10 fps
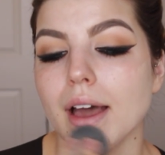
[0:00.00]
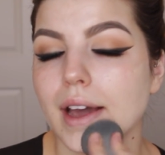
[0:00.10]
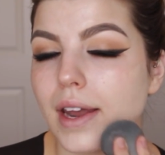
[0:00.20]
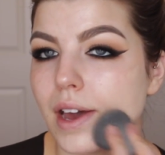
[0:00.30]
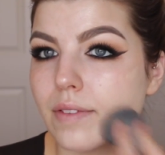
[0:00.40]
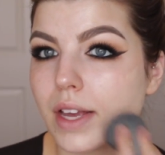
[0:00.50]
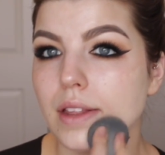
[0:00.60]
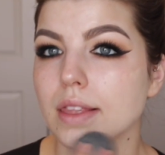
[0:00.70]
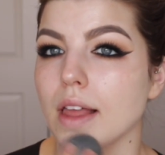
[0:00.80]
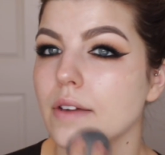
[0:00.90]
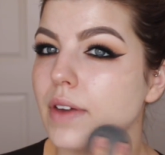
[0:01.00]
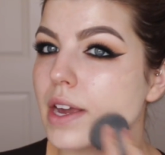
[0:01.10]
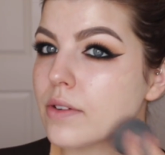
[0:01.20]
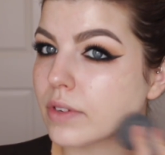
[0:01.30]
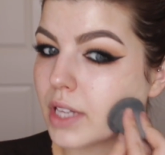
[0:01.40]
I kind of have like a
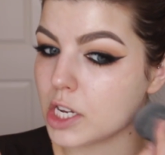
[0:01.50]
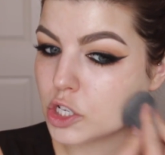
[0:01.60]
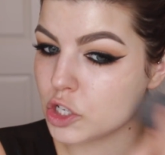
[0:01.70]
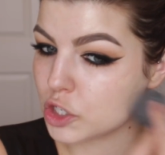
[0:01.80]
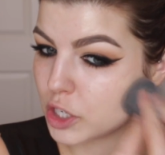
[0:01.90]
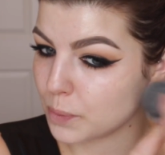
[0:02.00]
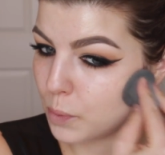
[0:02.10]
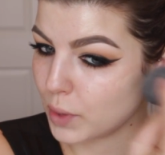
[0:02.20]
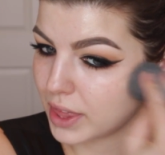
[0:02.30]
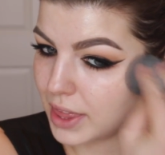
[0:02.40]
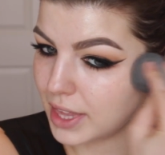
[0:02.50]
love-hate relationship with